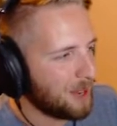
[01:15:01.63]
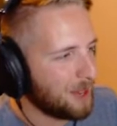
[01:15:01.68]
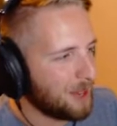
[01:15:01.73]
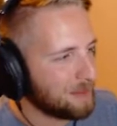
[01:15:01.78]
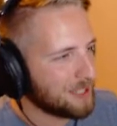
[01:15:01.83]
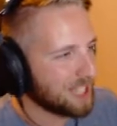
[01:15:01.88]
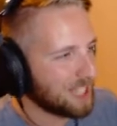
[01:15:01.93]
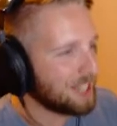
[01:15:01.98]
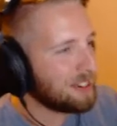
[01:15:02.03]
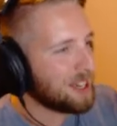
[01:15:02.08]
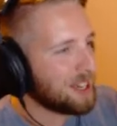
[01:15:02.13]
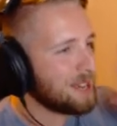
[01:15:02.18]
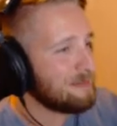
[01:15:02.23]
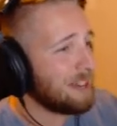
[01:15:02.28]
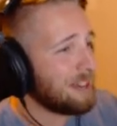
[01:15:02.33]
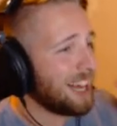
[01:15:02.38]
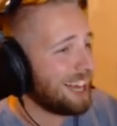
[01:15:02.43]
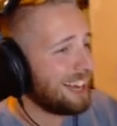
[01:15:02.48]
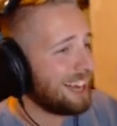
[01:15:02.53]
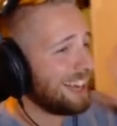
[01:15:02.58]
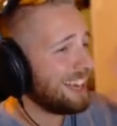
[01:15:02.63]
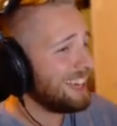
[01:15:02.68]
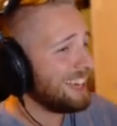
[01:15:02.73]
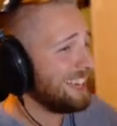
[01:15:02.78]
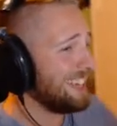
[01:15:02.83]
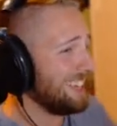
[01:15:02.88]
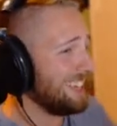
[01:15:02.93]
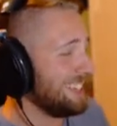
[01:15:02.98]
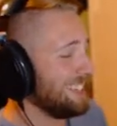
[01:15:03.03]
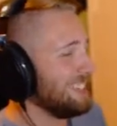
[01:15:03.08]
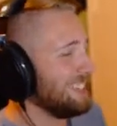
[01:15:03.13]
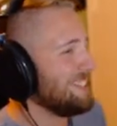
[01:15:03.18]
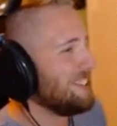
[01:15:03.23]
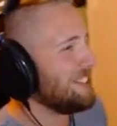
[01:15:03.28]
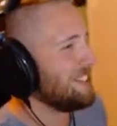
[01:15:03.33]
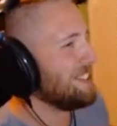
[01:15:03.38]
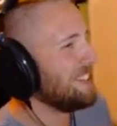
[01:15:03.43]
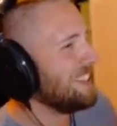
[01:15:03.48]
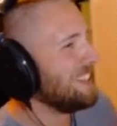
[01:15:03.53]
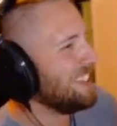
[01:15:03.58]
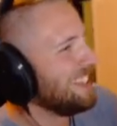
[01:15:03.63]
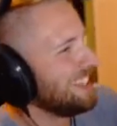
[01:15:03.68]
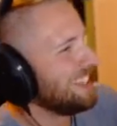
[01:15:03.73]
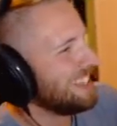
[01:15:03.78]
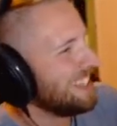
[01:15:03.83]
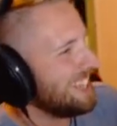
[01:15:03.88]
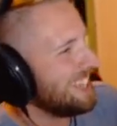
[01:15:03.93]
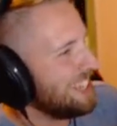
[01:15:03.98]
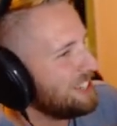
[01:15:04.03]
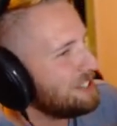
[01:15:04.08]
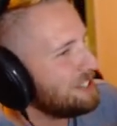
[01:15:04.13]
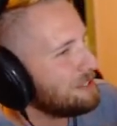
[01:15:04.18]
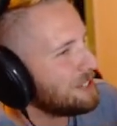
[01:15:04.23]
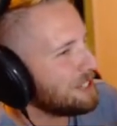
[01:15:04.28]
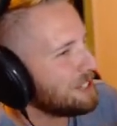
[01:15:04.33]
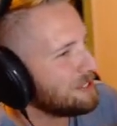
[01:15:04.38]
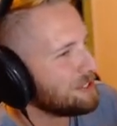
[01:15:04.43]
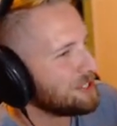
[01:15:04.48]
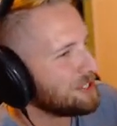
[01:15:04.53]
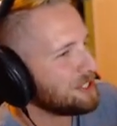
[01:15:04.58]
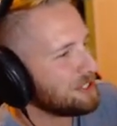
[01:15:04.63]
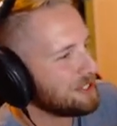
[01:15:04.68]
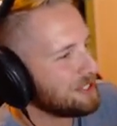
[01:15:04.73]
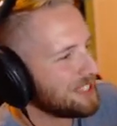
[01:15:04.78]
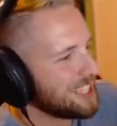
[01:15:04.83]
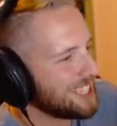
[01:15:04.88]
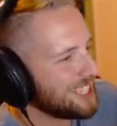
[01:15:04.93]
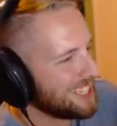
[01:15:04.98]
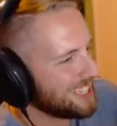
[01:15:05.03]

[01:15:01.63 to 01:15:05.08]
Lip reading: like, okay, bye. He knew what he was doing.